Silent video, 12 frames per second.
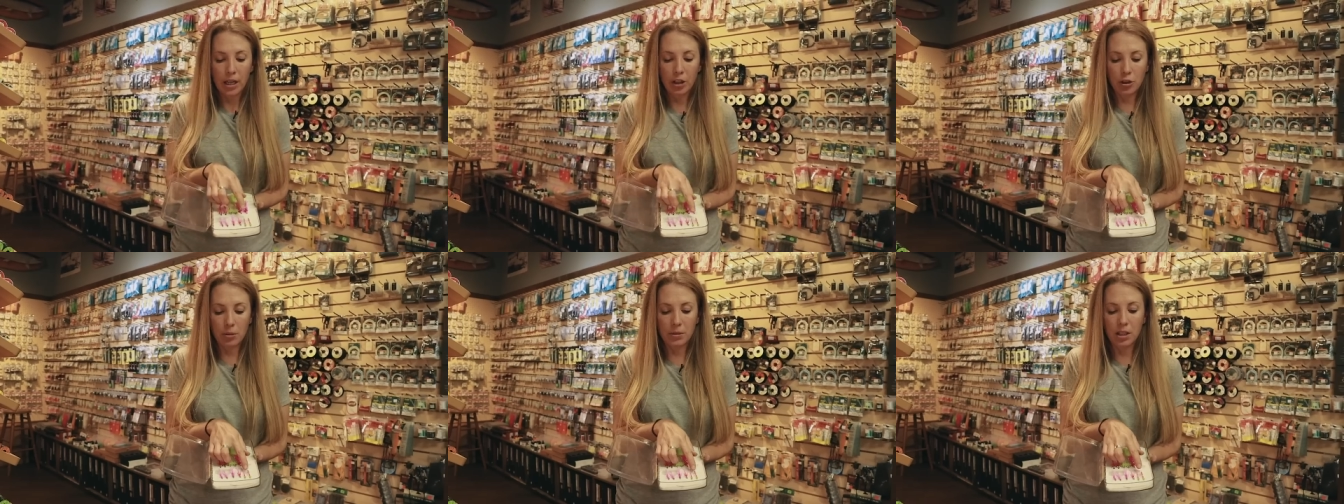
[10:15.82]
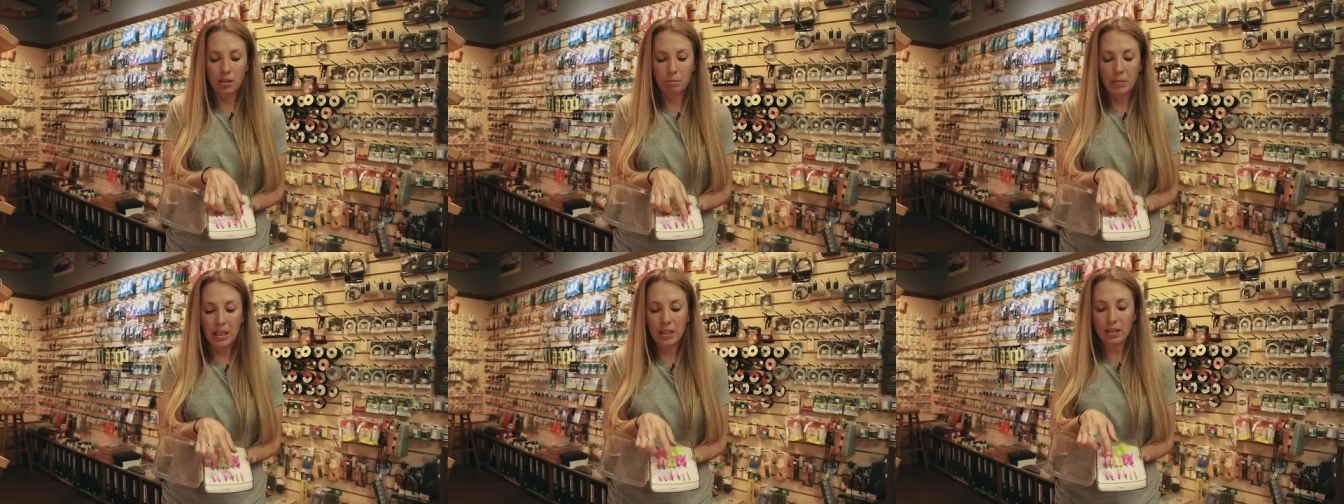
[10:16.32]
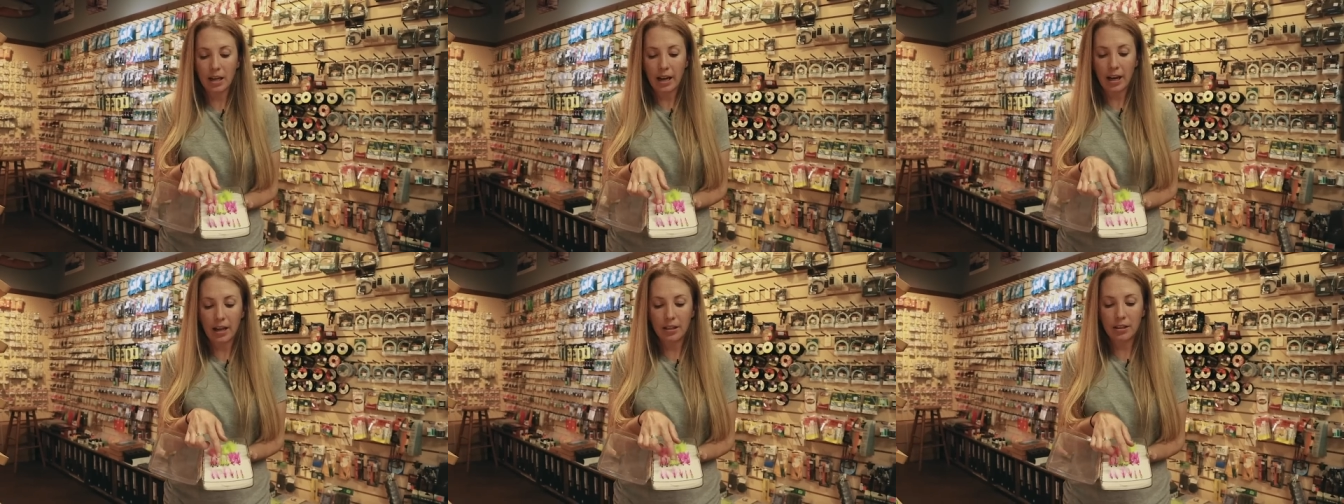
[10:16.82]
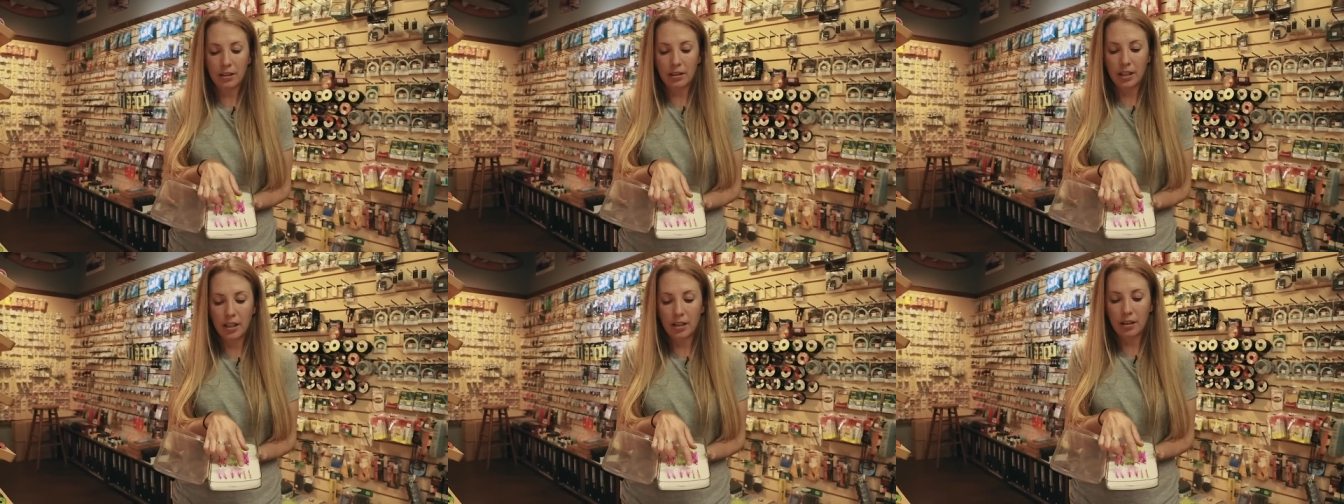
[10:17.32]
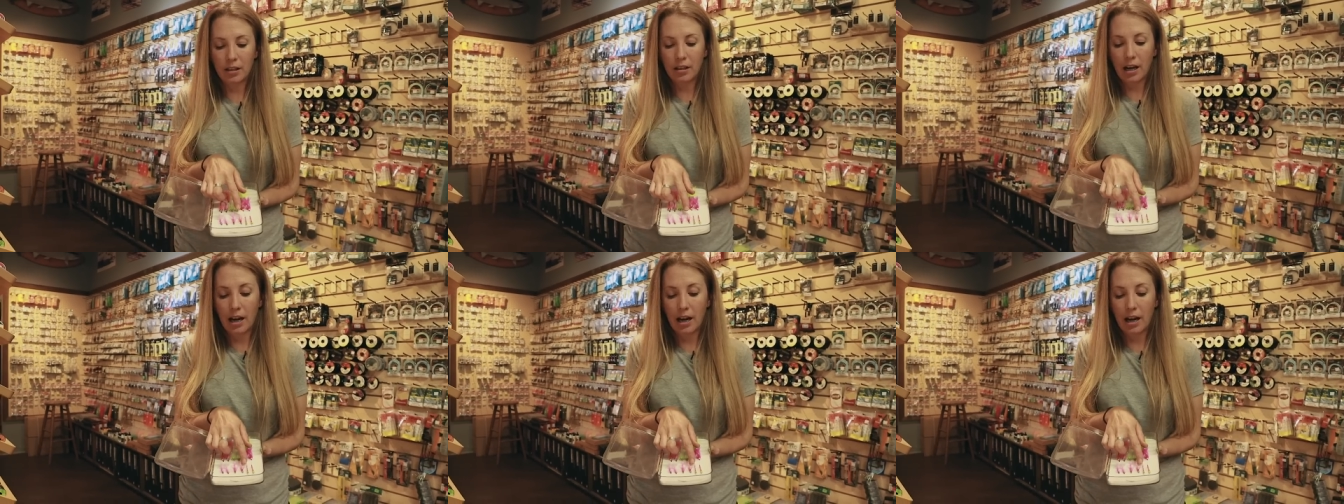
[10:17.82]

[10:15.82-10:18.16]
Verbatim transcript: In terms of the bead and the